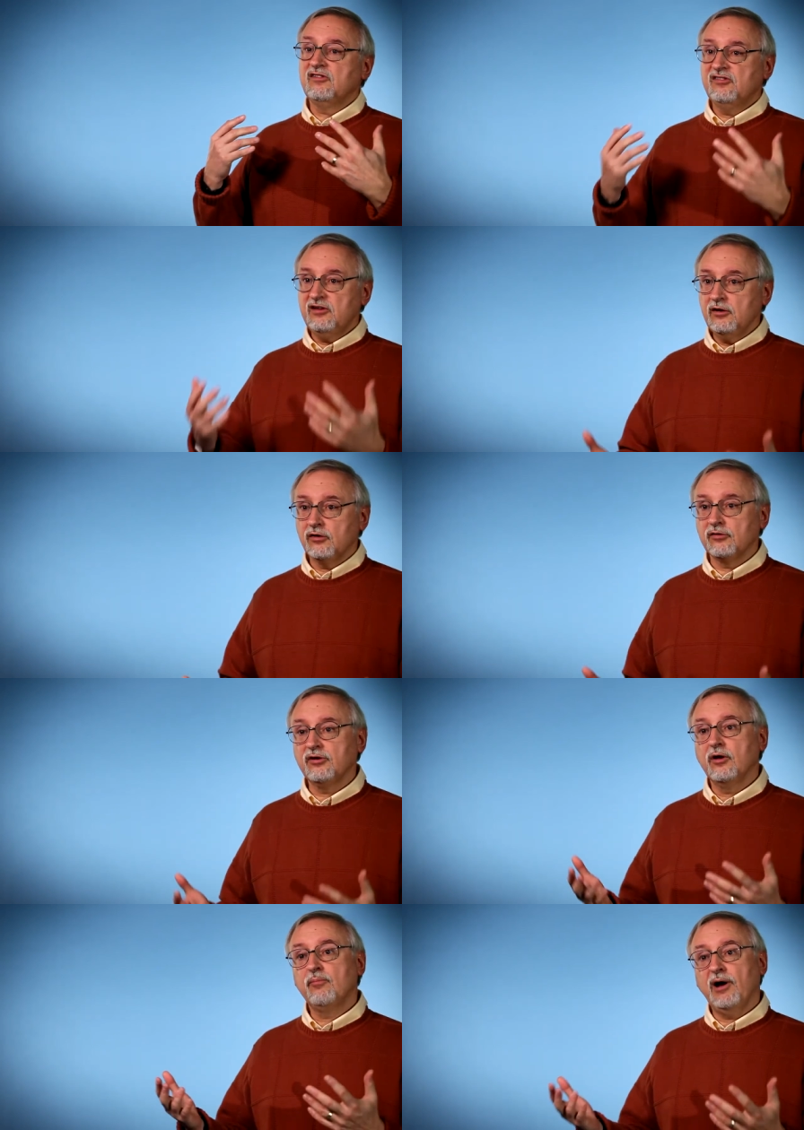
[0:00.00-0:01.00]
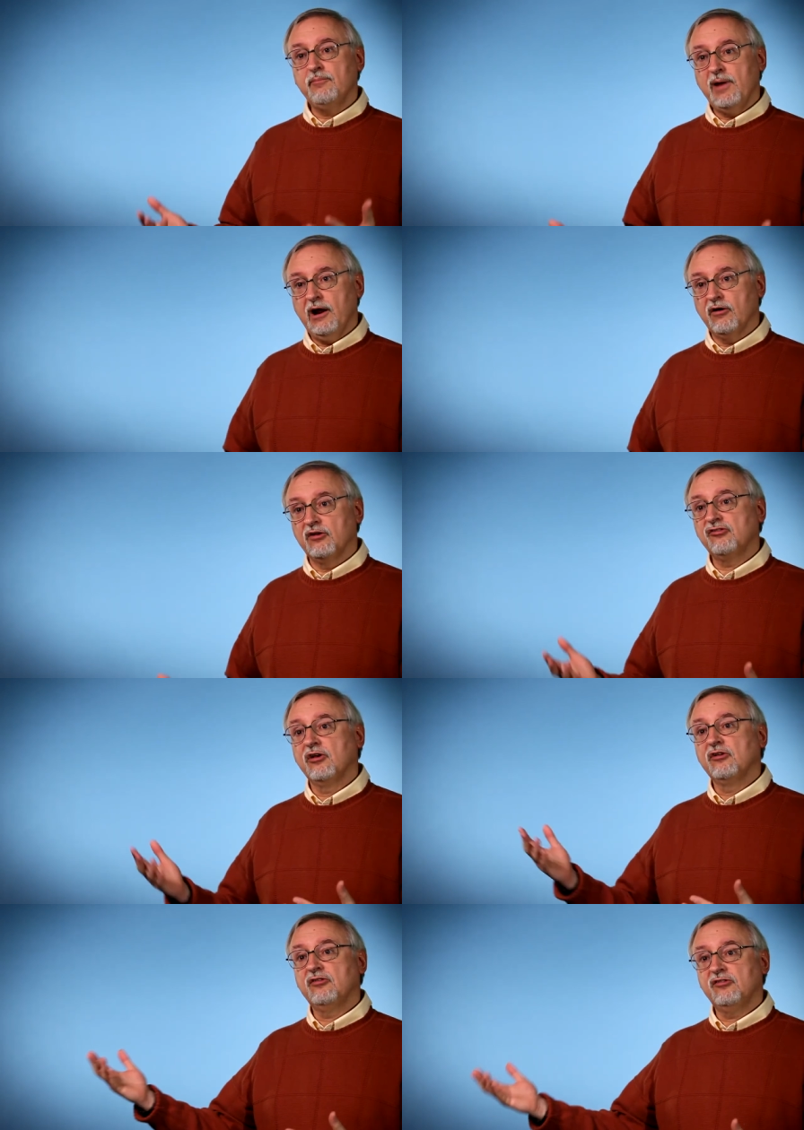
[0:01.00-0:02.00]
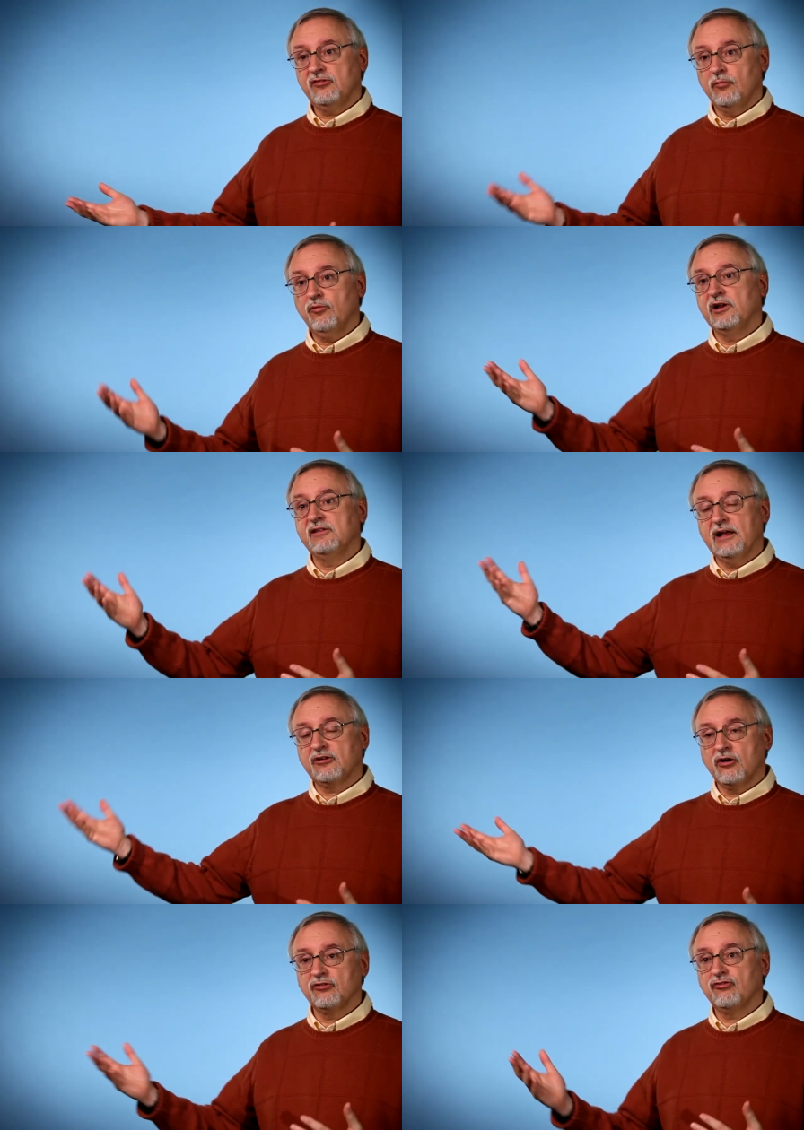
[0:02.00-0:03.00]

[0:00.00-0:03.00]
sealed by marriage to someone in that